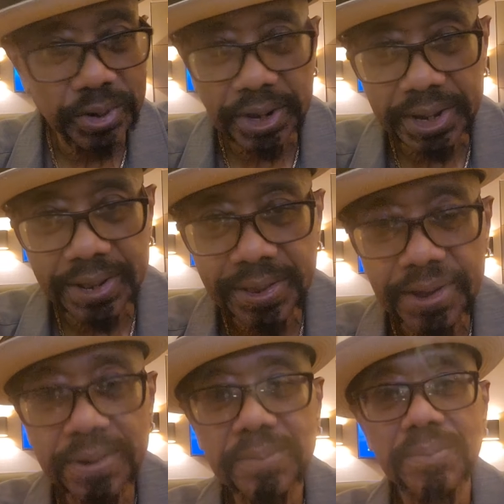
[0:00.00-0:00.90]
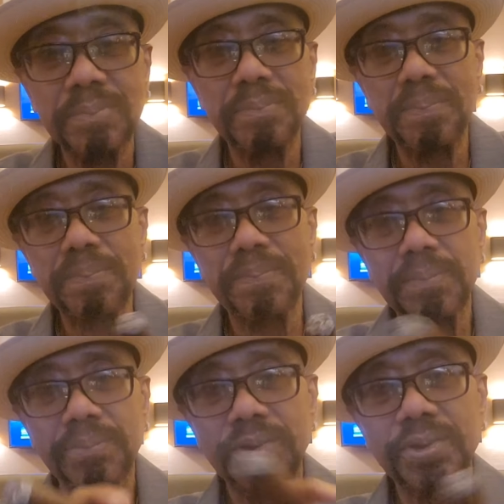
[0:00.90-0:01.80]
And when you get there,
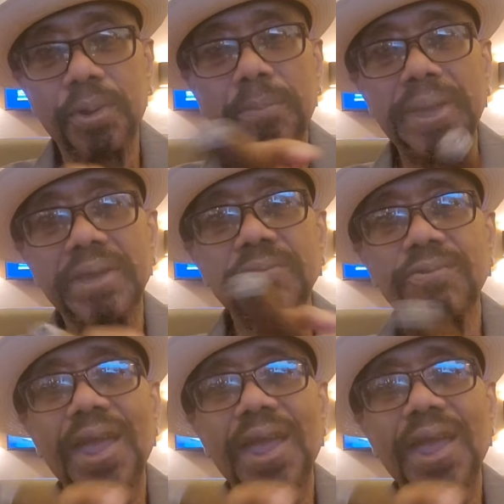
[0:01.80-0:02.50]
you're going to make it